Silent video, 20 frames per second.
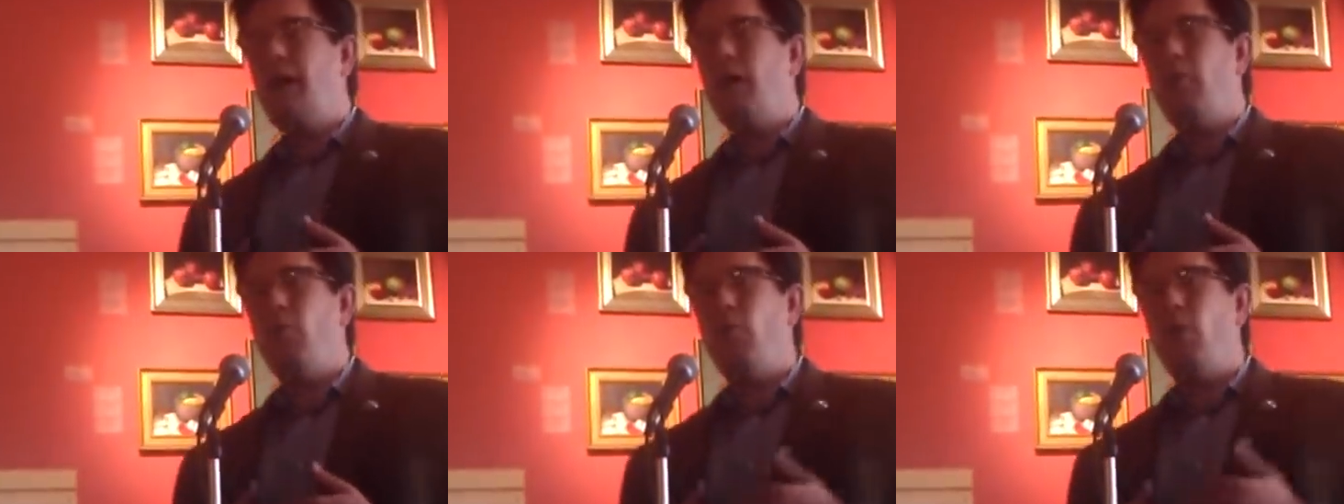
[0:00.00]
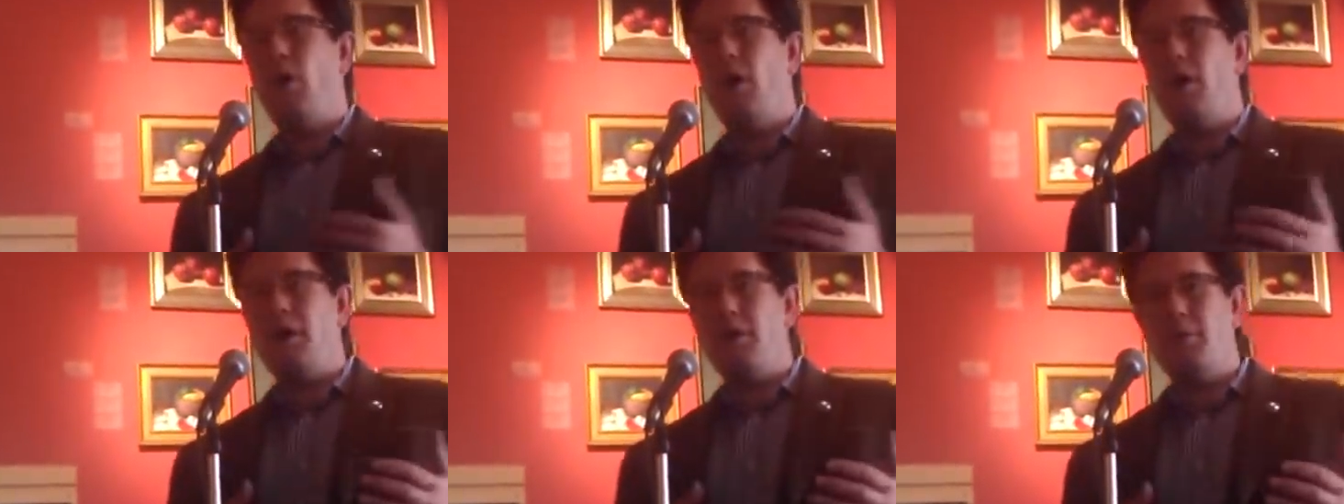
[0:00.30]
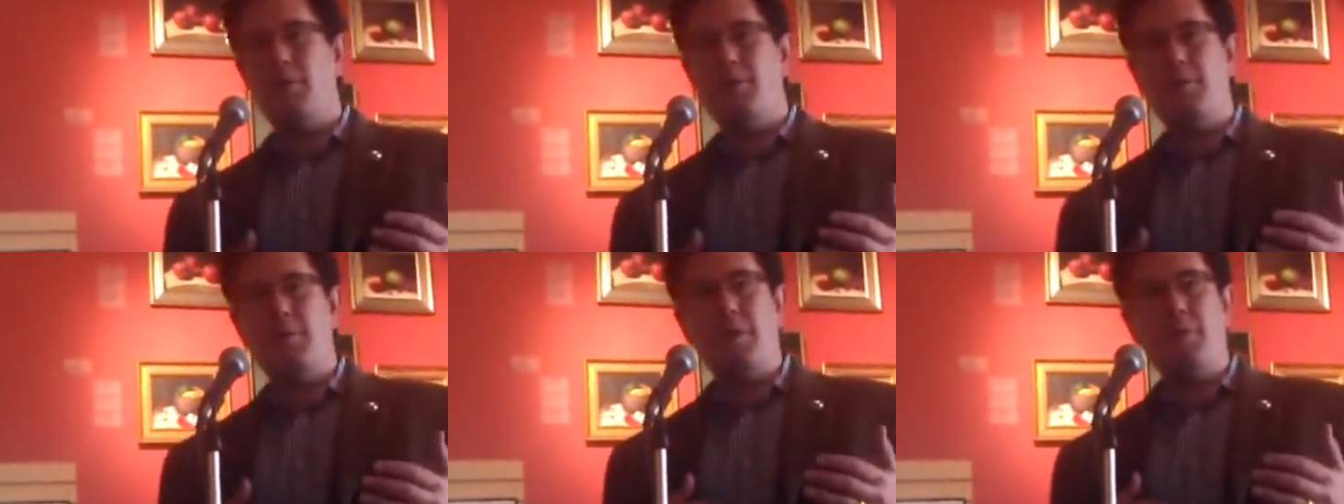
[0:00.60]
Water
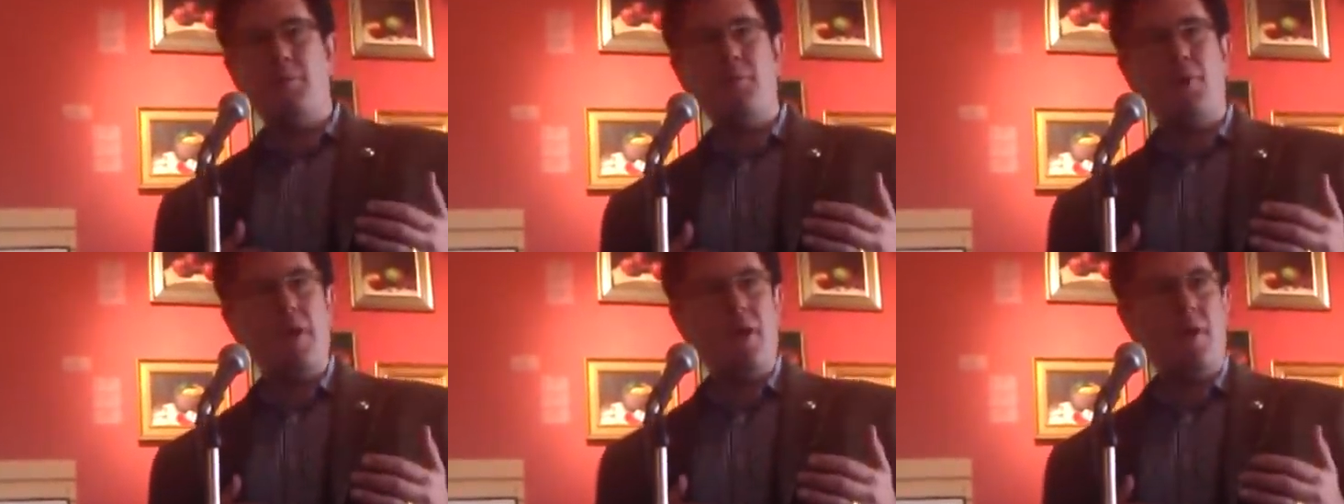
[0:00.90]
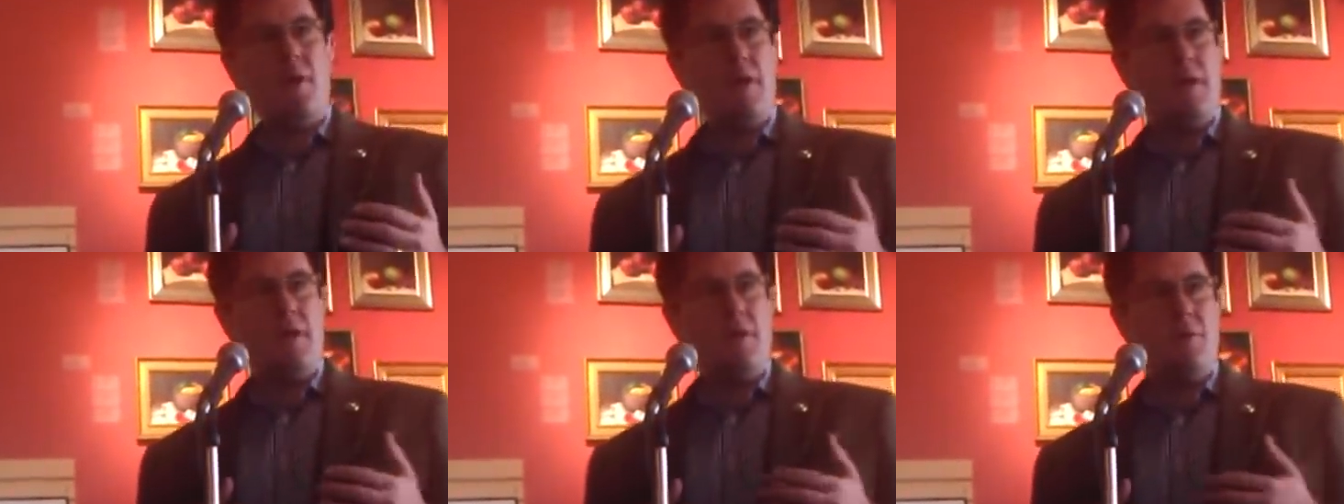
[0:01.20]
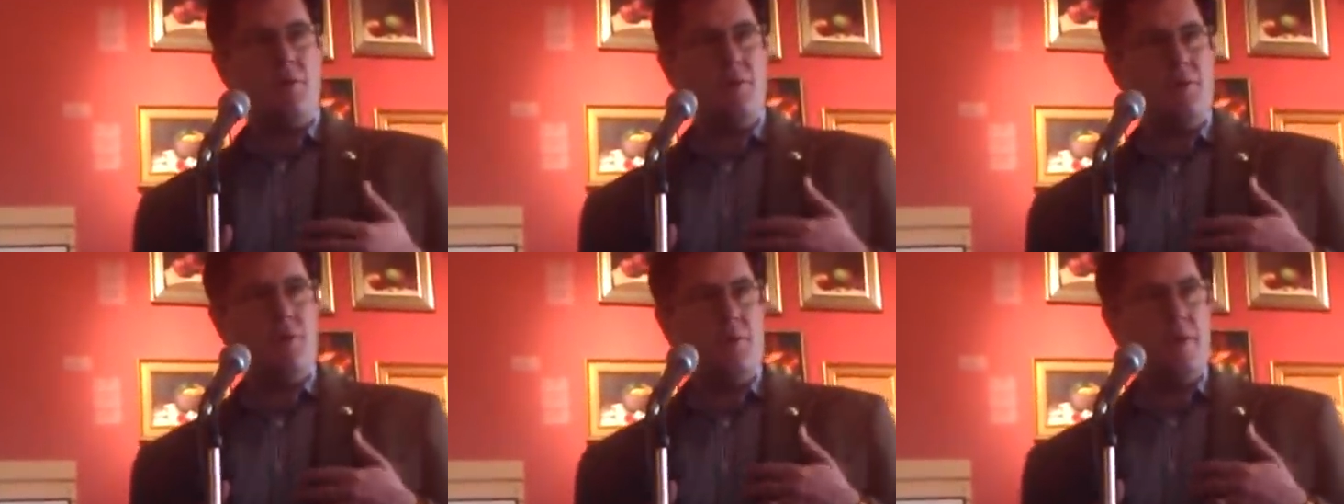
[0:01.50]
was a big priority. We're
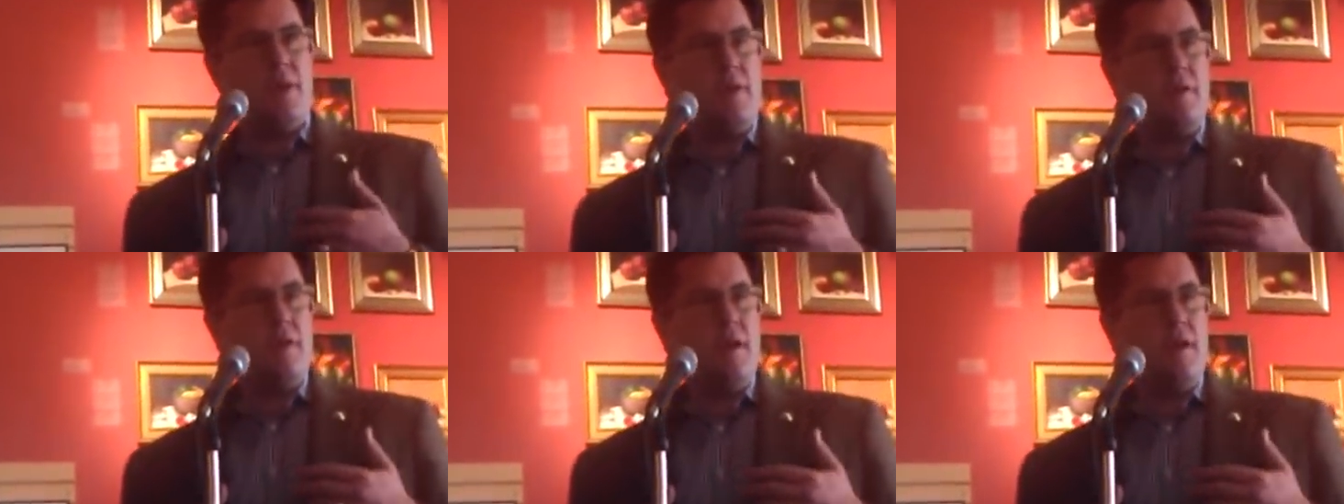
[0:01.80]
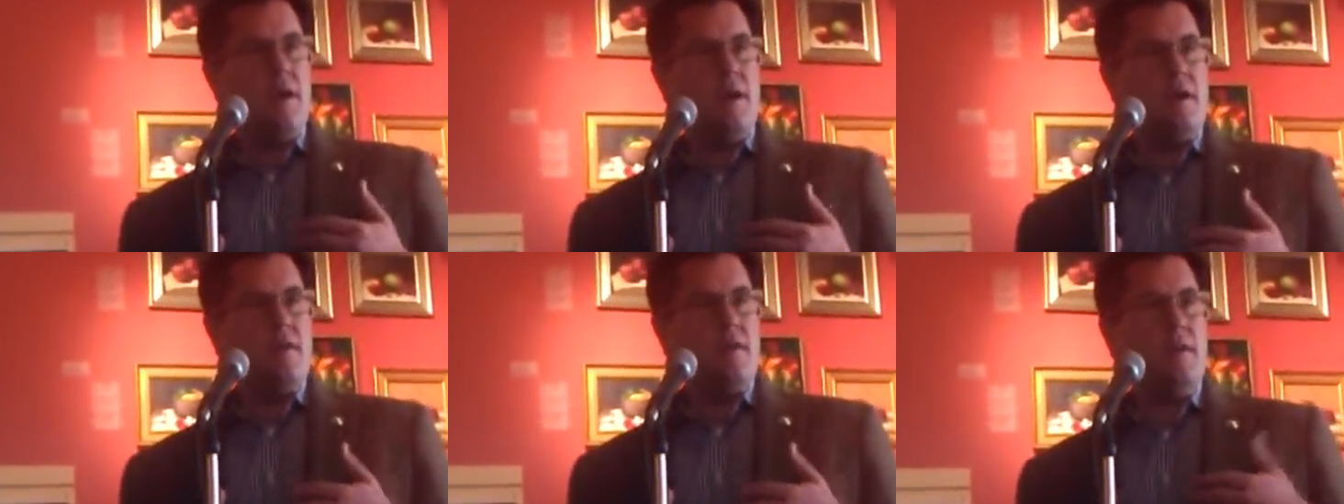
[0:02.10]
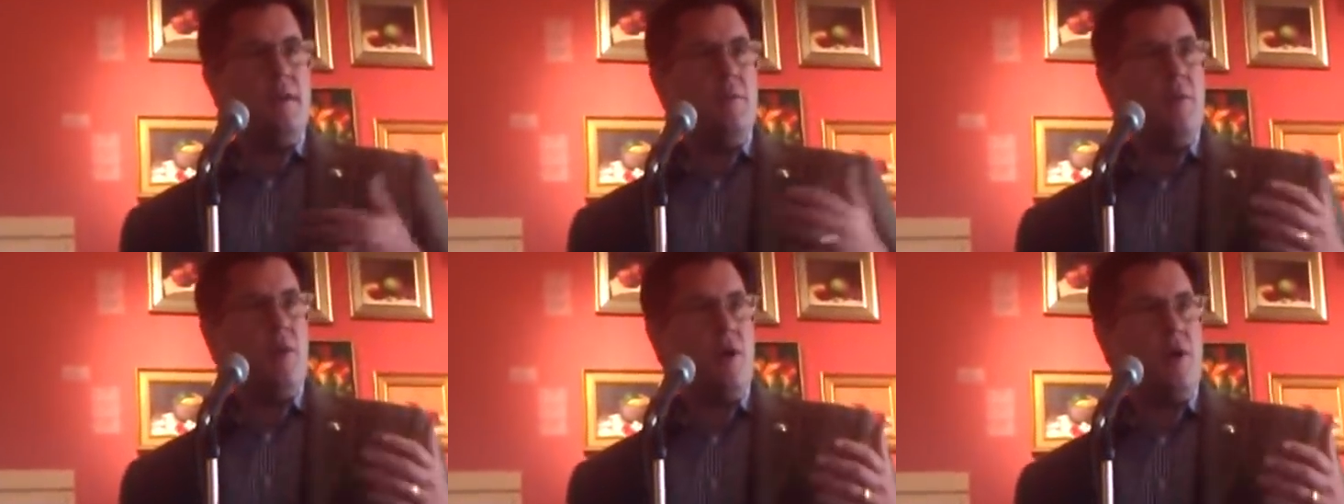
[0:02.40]
doing
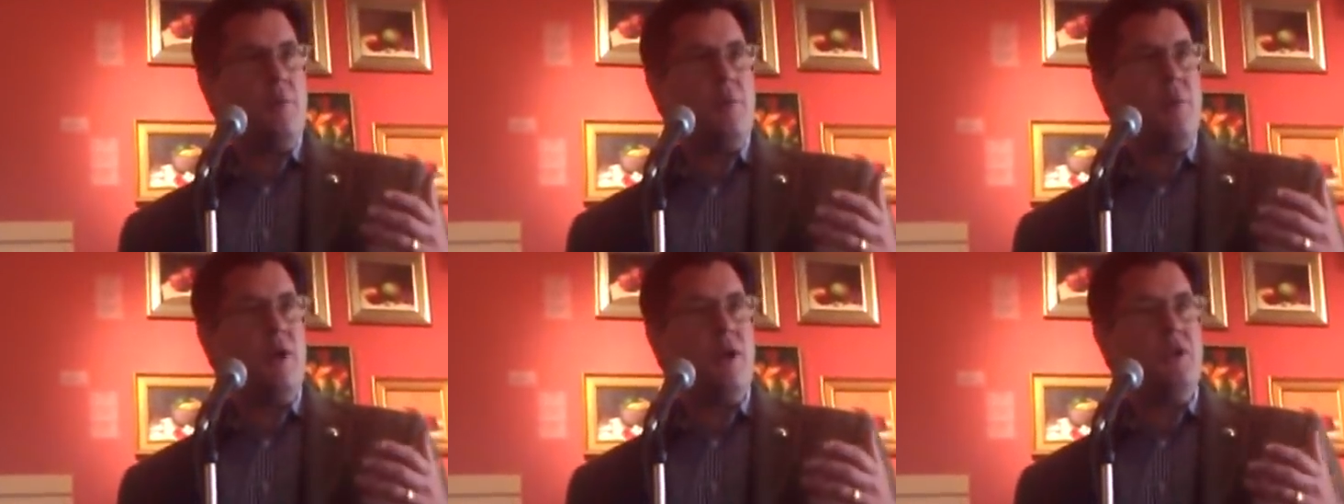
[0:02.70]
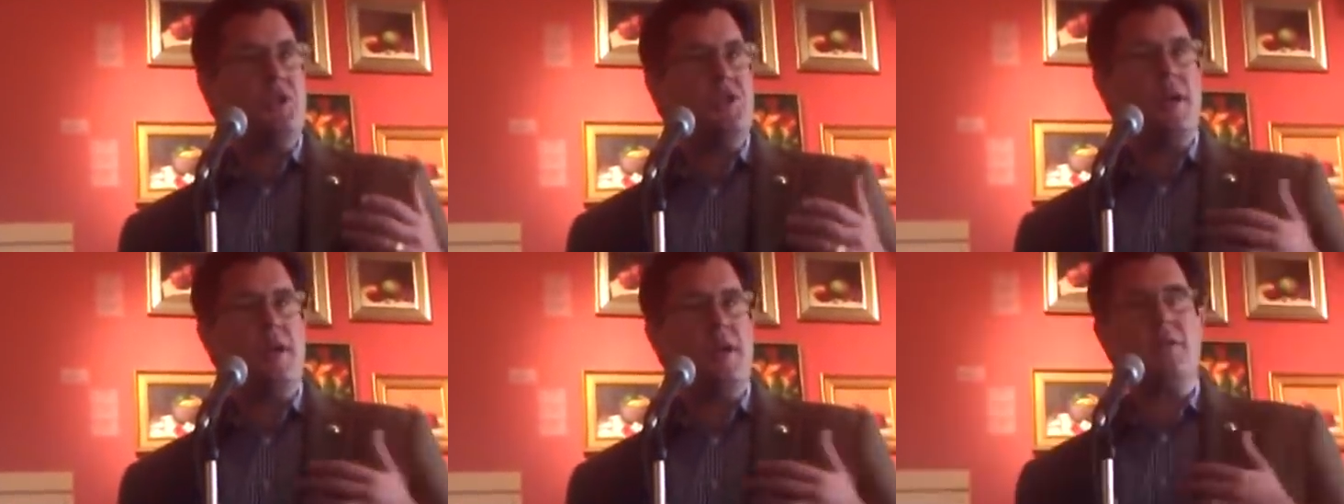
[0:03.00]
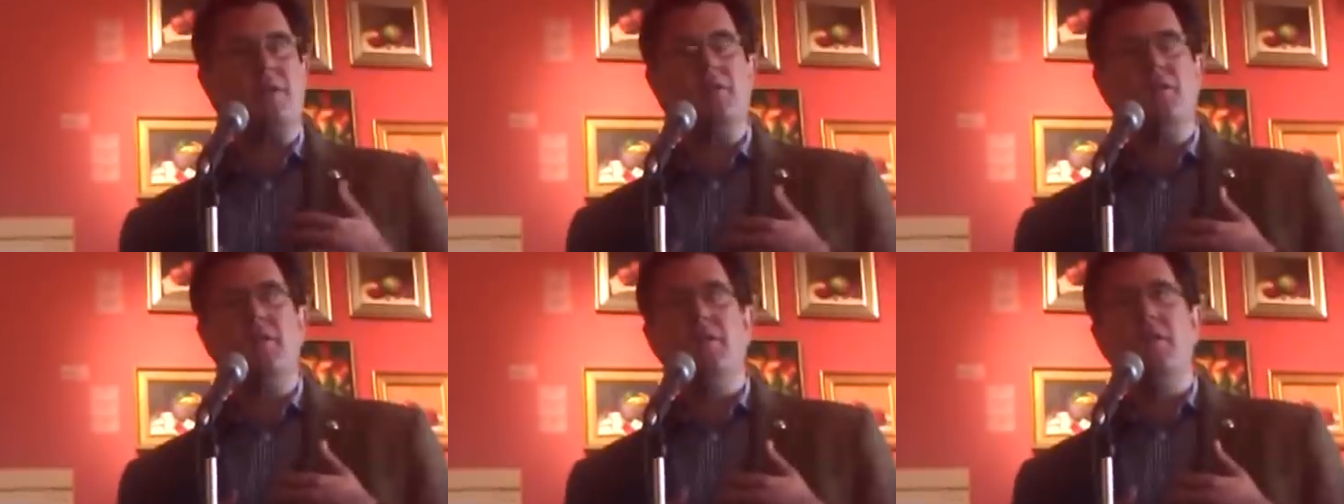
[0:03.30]
clean water
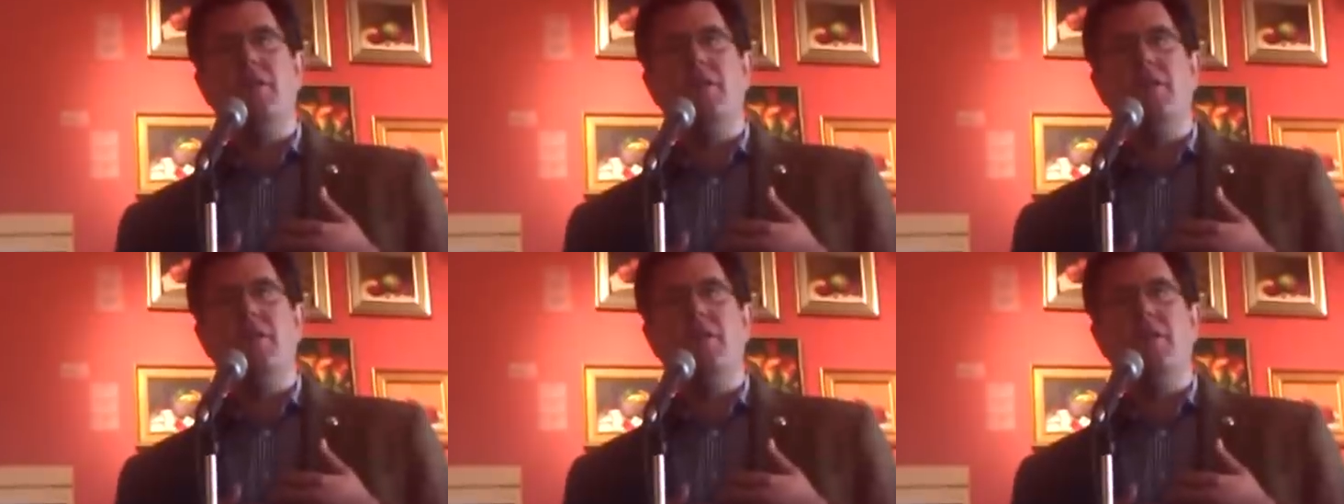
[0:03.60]
projects